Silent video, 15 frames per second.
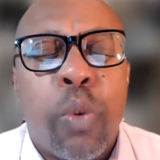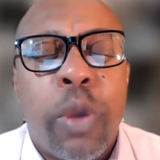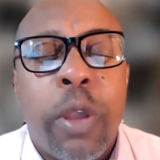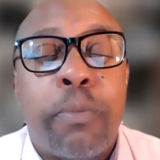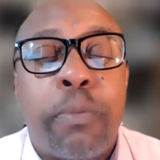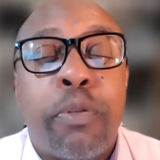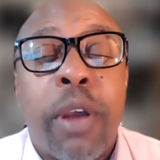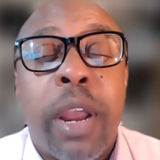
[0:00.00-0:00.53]

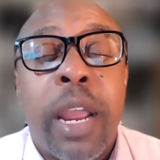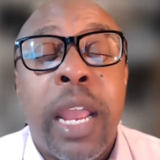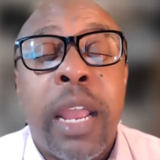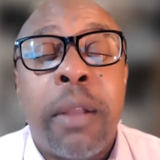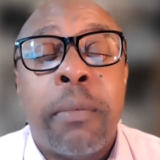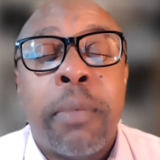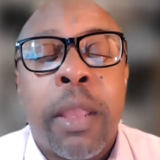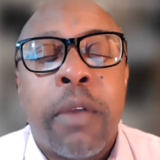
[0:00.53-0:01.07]
We
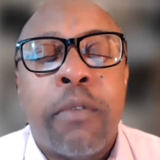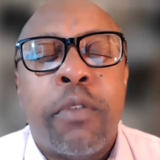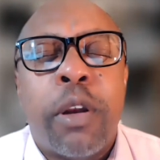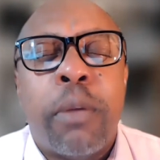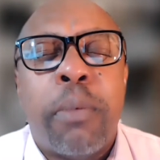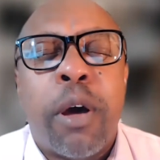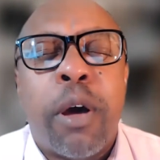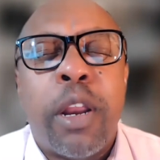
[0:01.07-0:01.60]
pray
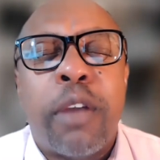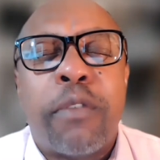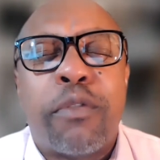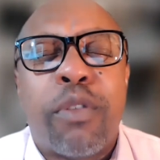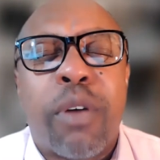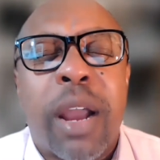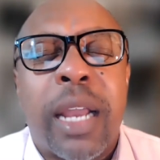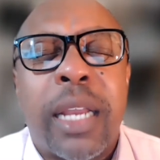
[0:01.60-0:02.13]
for the body
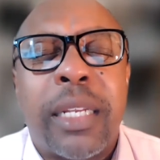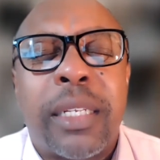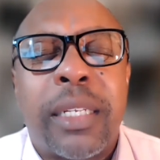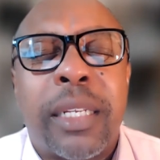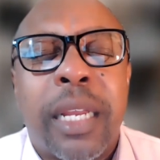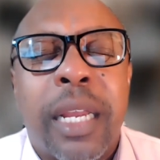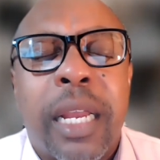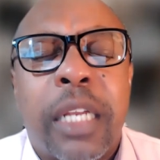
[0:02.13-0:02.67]
of
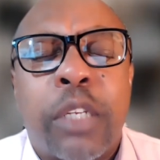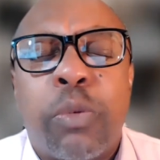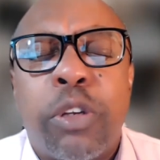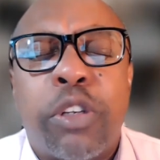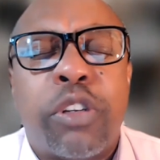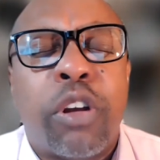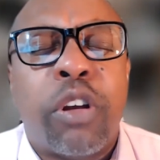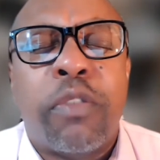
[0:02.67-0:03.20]
Christ as
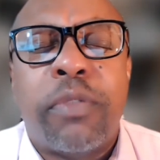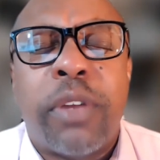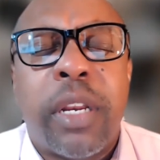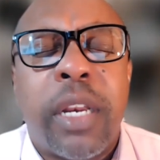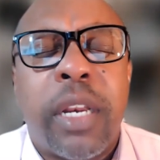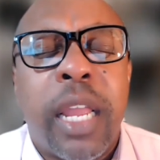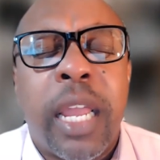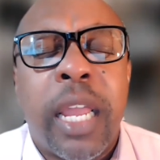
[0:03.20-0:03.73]
we serve
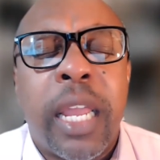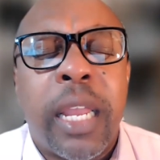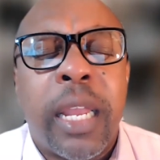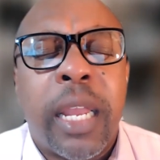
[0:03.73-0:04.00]
today.